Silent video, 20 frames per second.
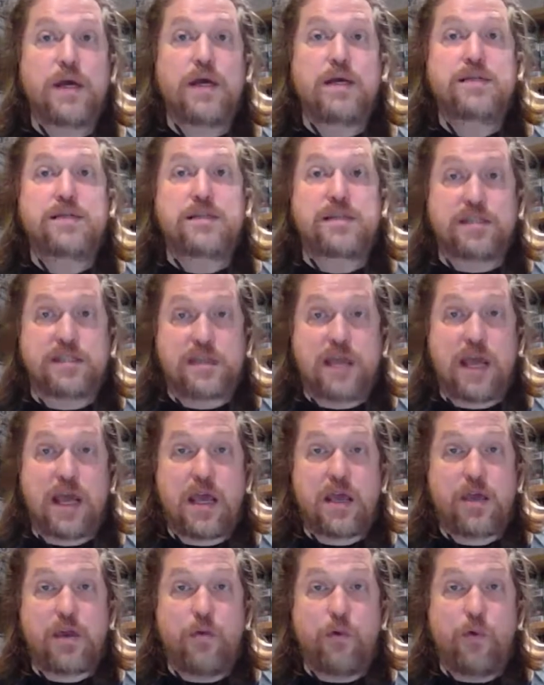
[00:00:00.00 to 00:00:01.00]
to
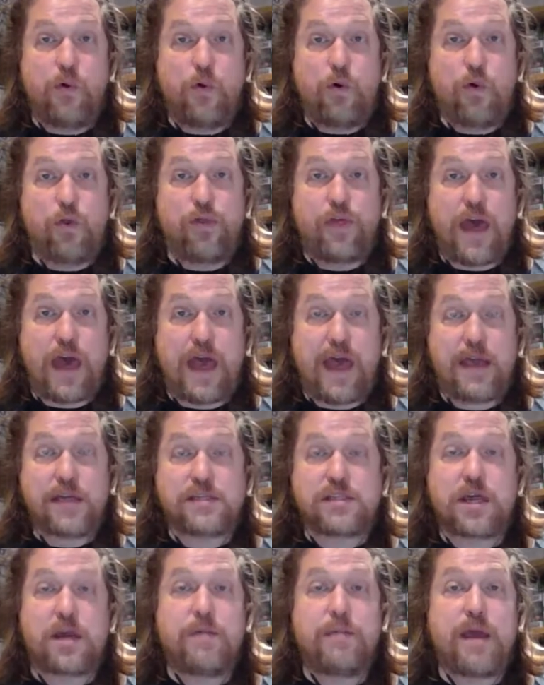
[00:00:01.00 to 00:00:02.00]
seeing you all there. It's
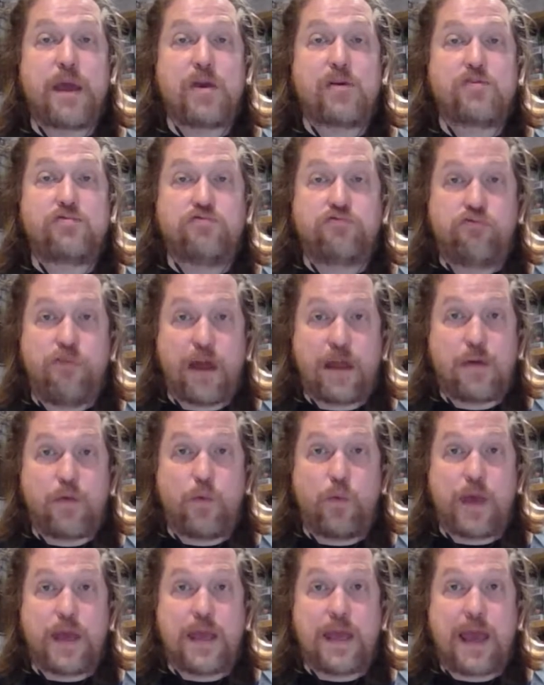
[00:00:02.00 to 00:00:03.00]
going to be a great
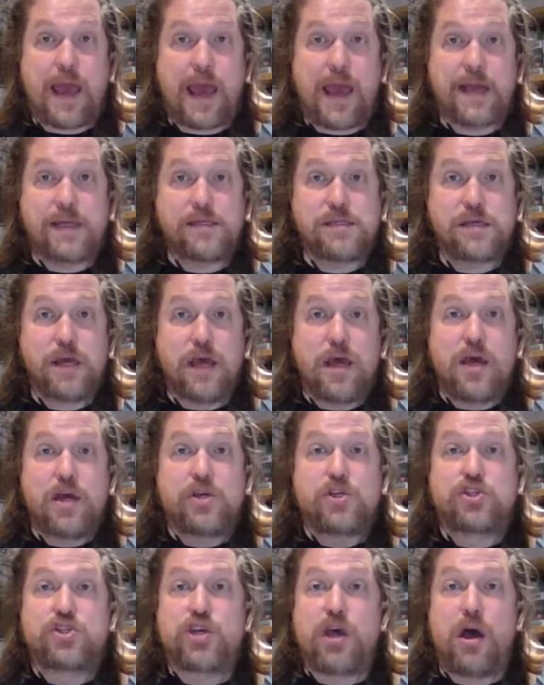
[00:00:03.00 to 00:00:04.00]
weekend.
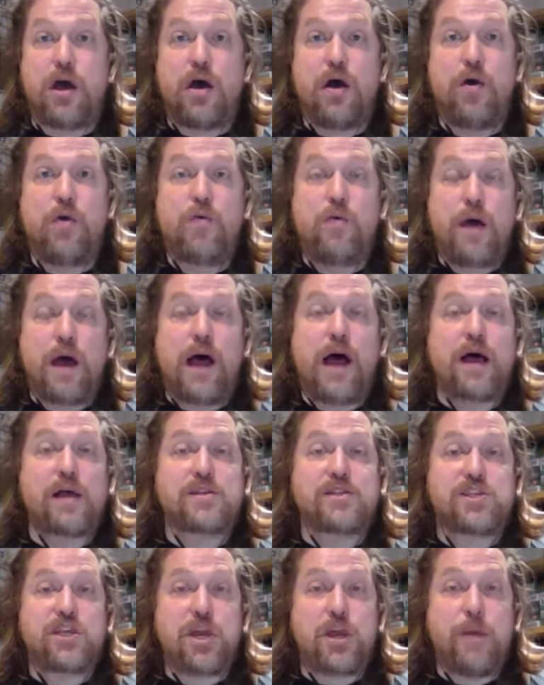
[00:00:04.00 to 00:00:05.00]
So I'll
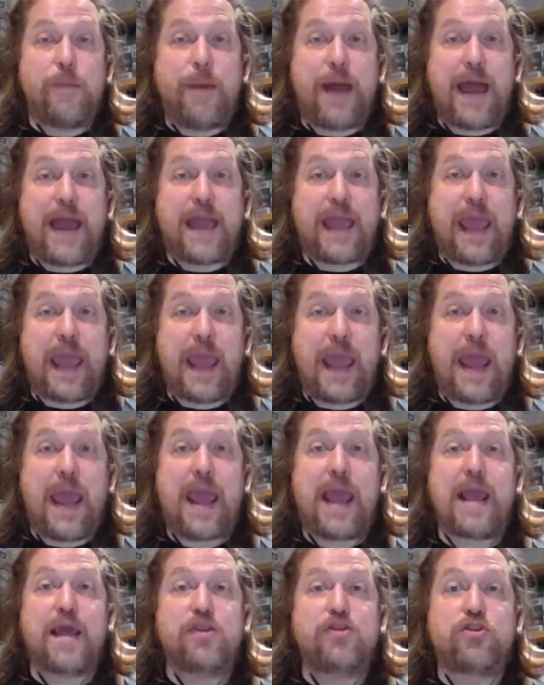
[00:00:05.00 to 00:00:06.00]
see you back
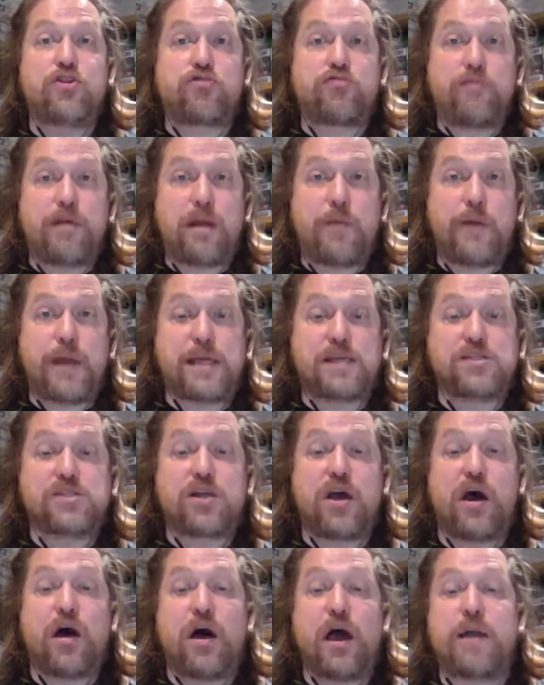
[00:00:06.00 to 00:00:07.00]
here in 3 weeks'
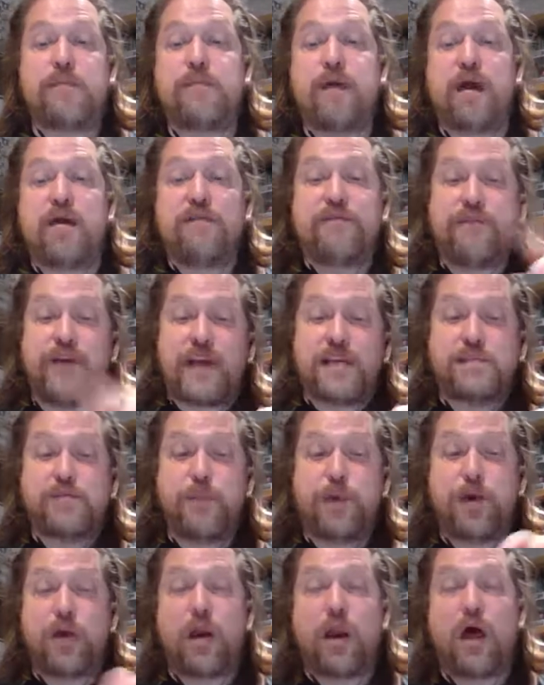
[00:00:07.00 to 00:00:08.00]
time.
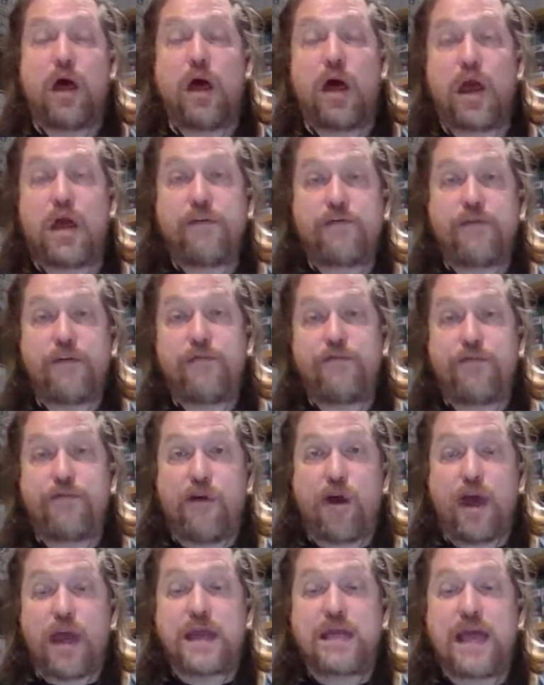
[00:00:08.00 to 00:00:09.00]
Facebook Live,
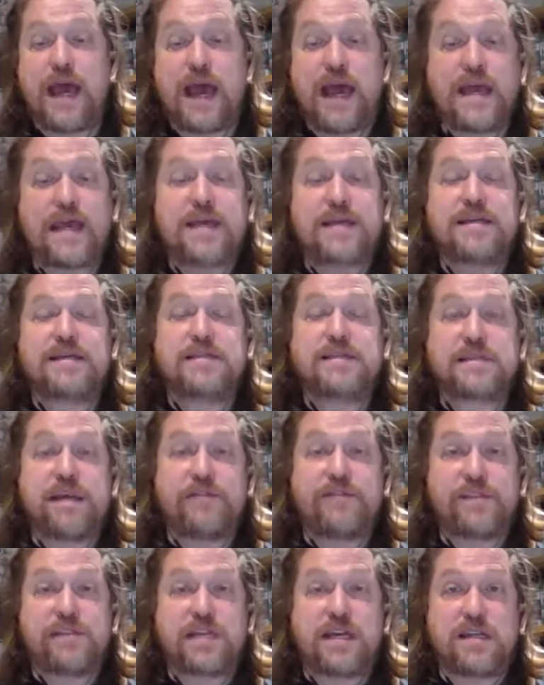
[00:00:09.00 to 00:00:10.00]
Friday,
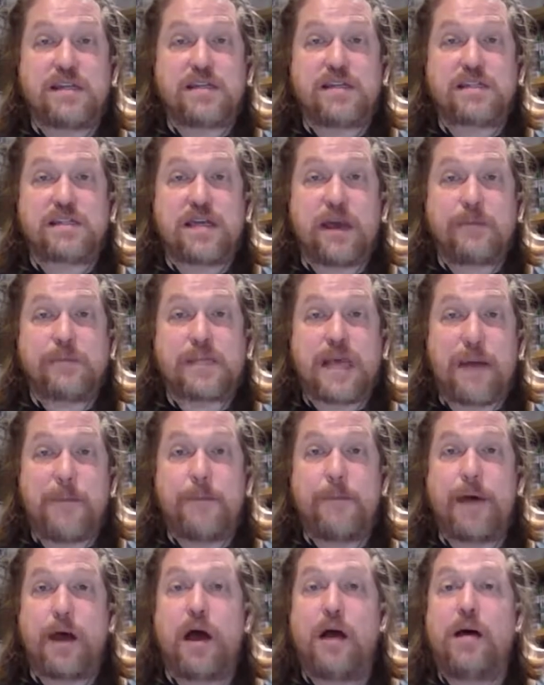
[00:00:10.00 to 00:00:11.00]
17th of
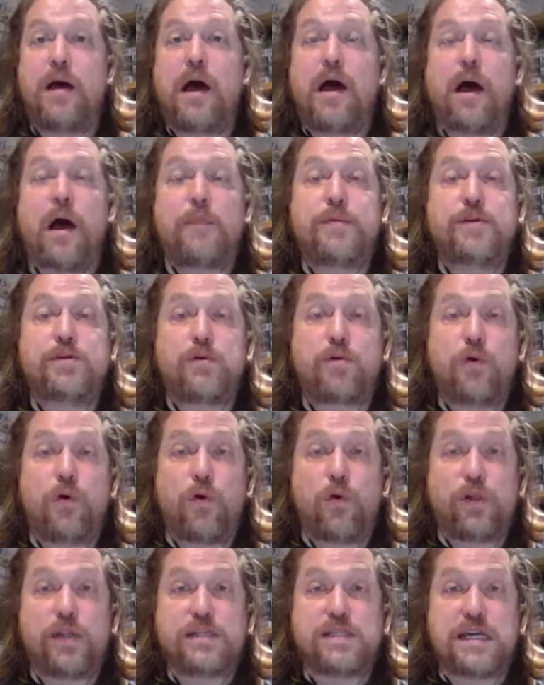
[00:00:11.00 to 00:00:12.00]
September. I'll be doing
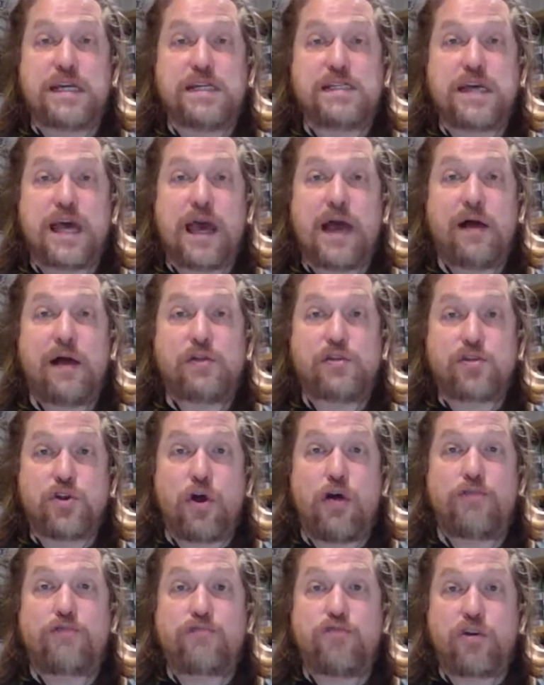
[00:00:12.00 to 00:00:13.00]
all the details
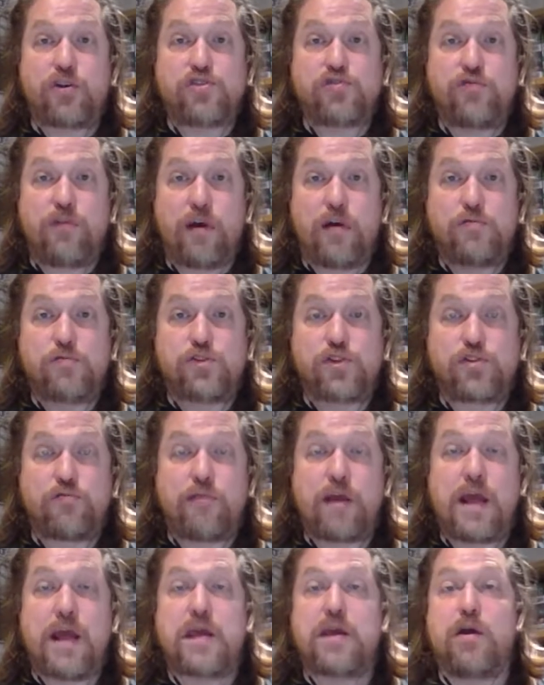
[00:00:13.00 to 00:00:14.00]
of Crossroads
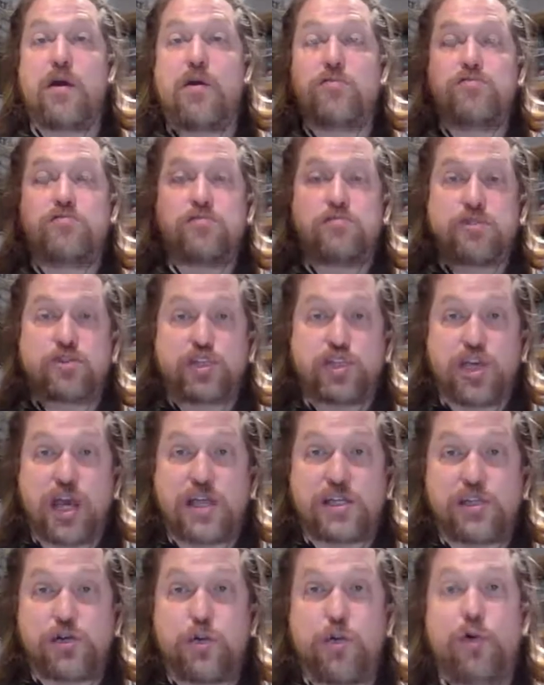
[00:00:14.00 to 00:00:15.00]
3, going through the
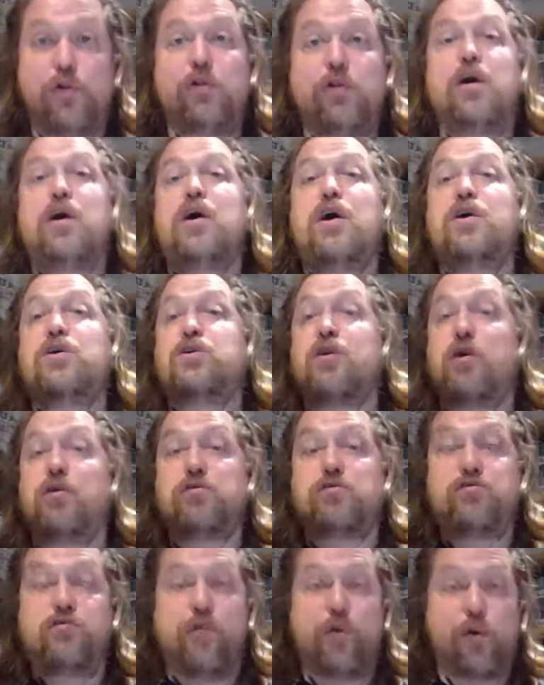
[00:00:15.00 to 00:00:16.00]
schedule, going
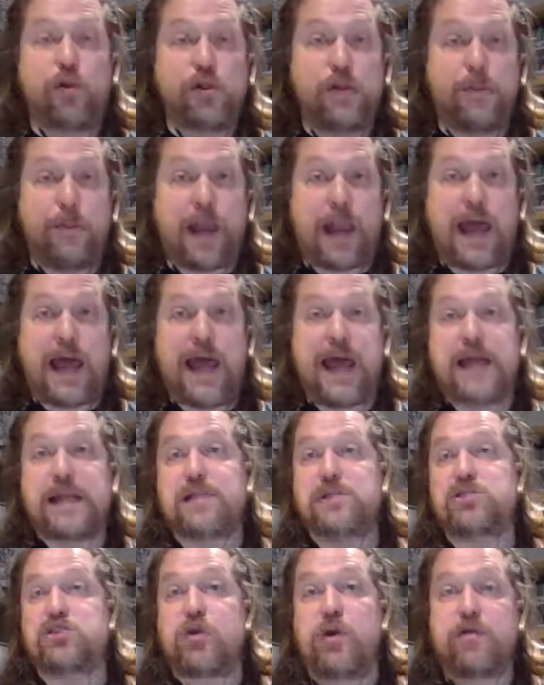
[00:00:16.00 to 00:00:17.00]
through all the
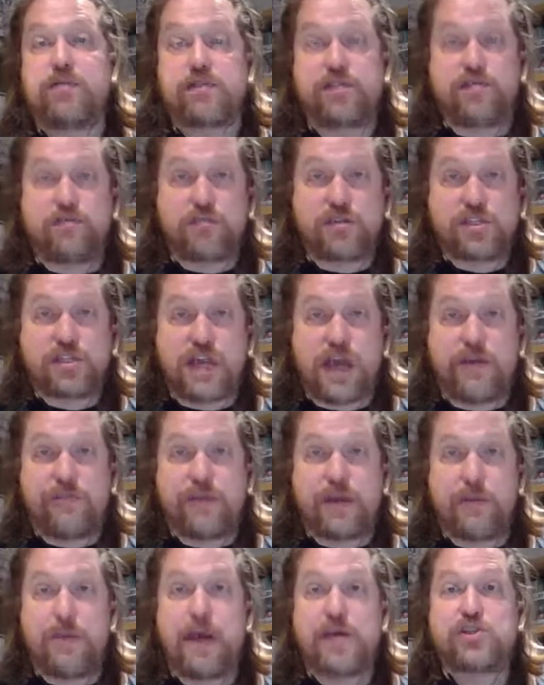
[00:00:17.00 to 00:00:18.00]
plans, going through the
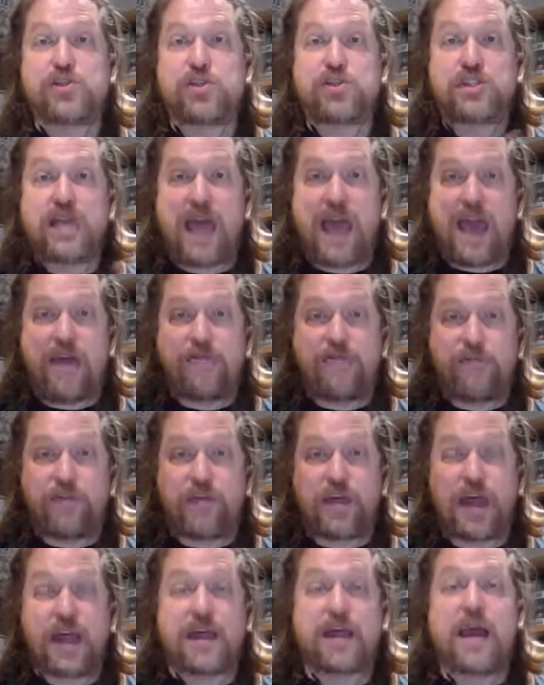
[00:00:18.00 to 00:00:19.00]
safety measures,
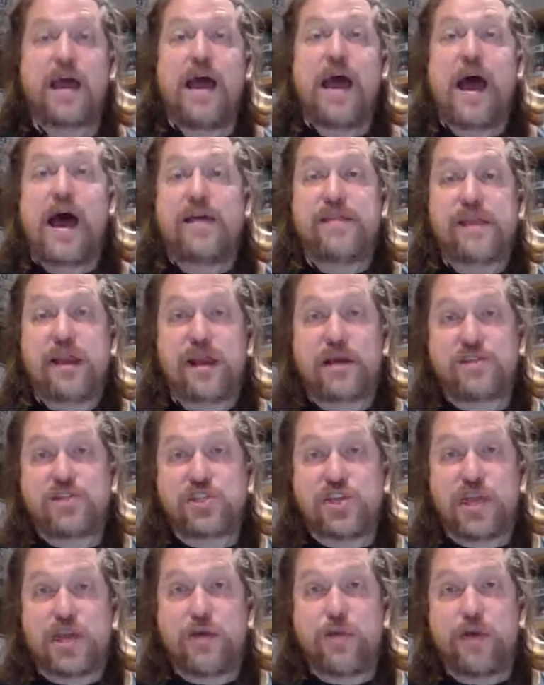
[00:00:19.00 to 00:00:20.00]
everything. And then I'll
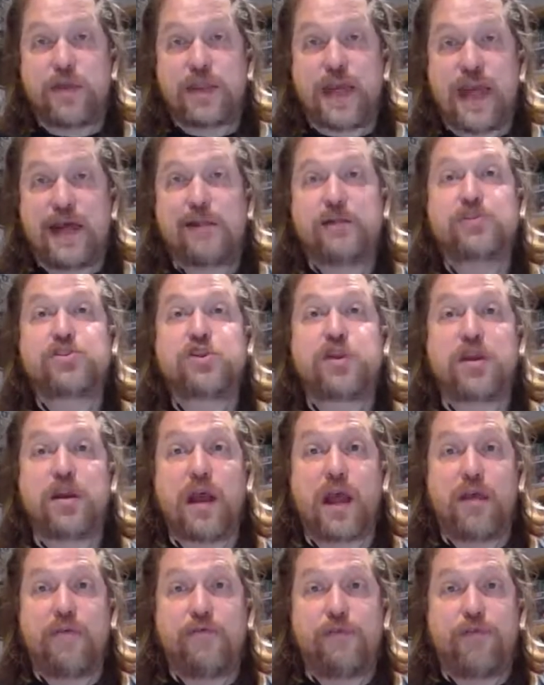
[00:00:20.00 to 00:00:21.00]
see you at the Hilton
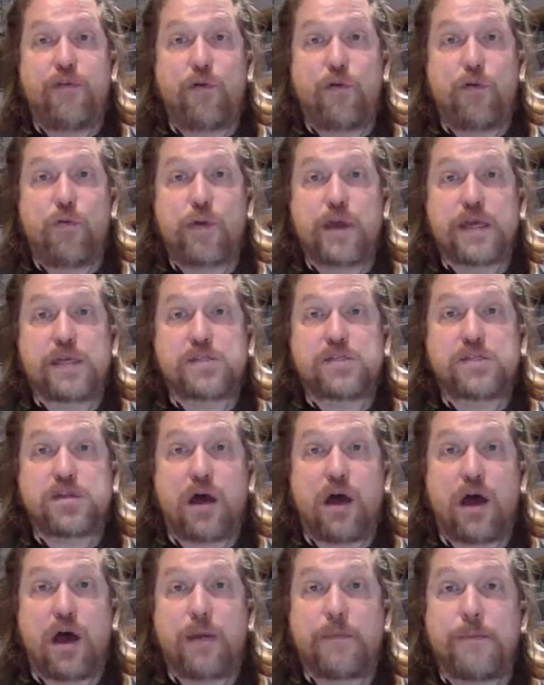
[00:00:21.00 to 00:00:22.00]
in 4 weeks'
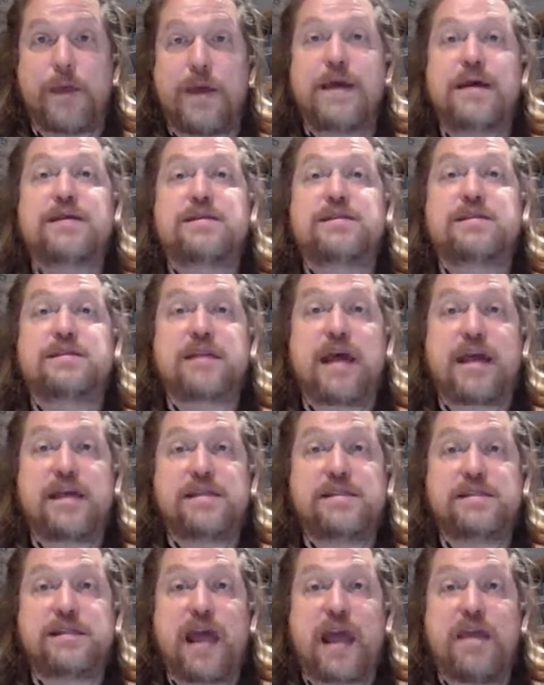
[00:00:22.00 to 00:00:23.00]
time. Stay
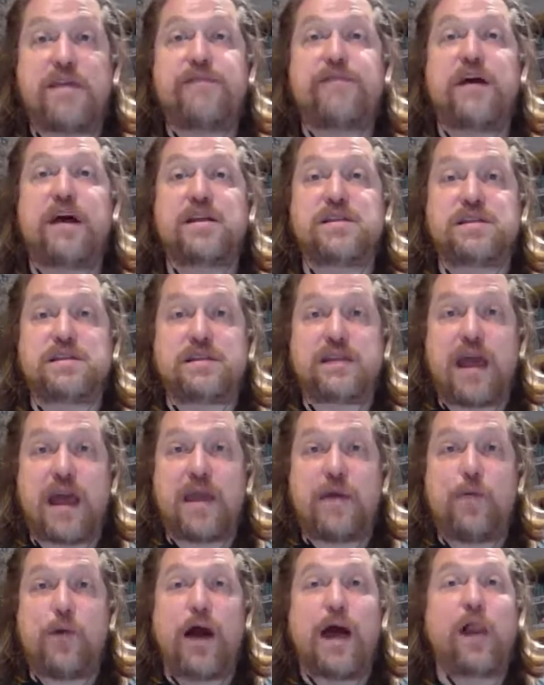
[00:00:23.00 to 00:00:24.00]
safe and stay
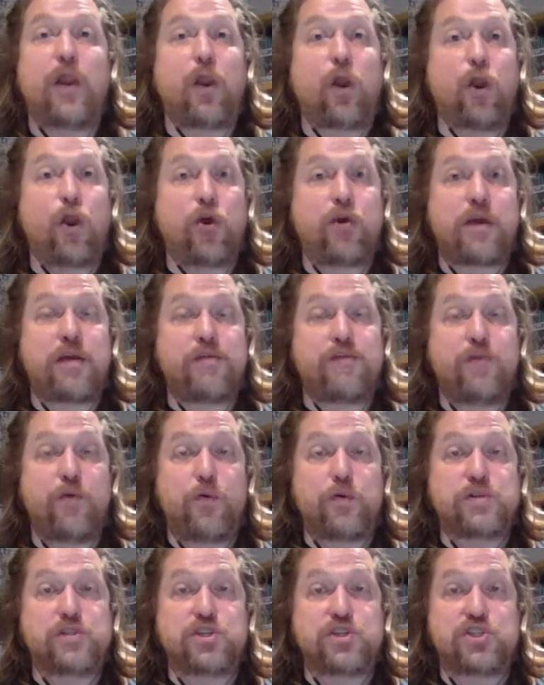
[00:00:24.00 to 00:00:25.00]
well. Looking
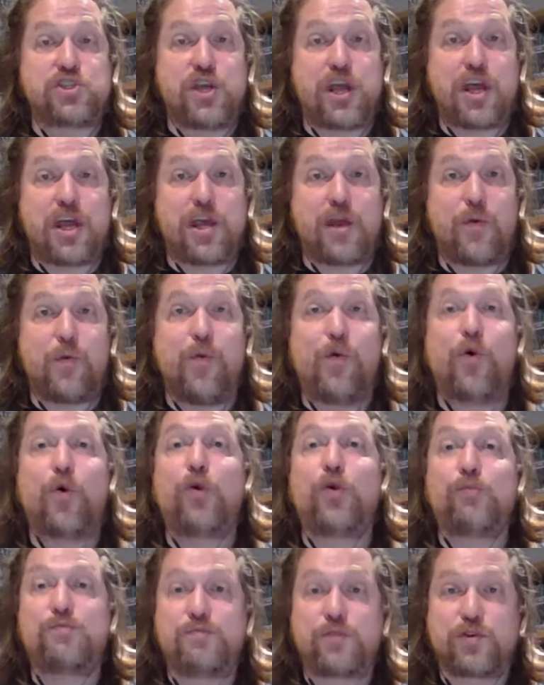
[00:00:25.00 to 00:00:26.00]
forward to seeing you
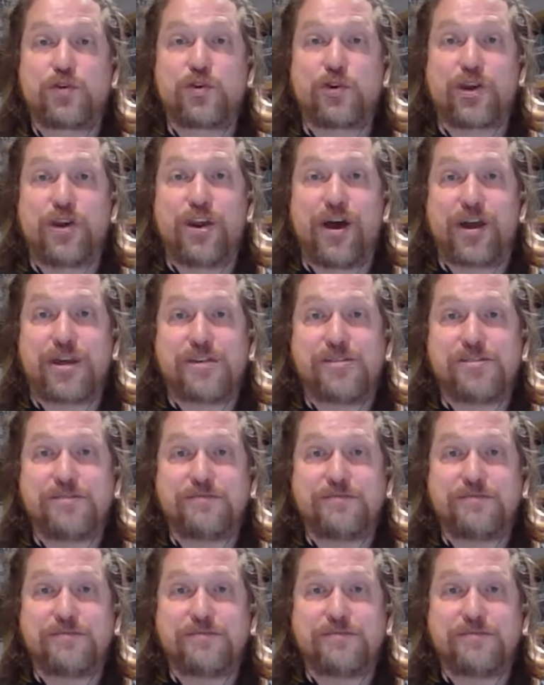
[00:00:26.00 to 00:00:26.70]
all. Good night.